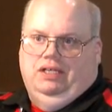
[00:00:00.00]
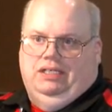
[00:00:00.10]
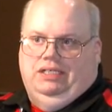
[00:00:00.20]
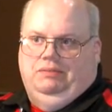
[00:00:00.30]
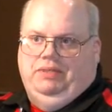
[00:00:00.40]

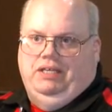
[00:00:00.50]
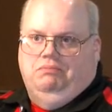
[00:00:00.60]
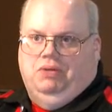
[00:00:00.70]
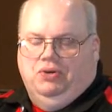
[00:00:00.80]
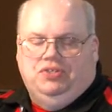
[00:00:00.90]
uh, get
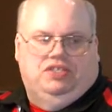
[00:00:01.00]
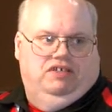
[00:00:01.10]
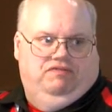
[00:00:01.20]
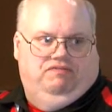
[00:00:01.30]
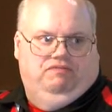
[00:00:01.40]
most
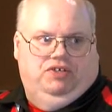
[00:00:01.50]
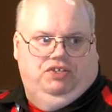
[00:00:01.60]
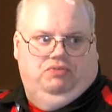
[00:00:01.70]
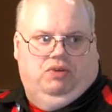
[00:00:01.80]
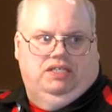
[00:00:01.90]
of what
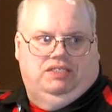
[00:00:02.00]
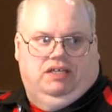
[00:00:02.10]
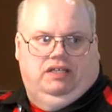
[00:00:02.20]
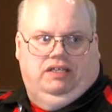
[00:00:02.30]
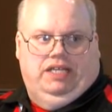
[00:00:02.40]
you want
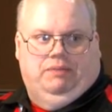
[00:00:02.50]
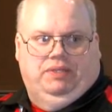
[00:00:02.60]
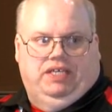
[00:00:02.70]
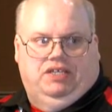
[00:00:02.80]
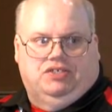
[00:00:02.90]
done on an
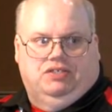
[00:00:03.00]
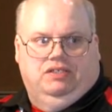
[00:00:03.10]
application.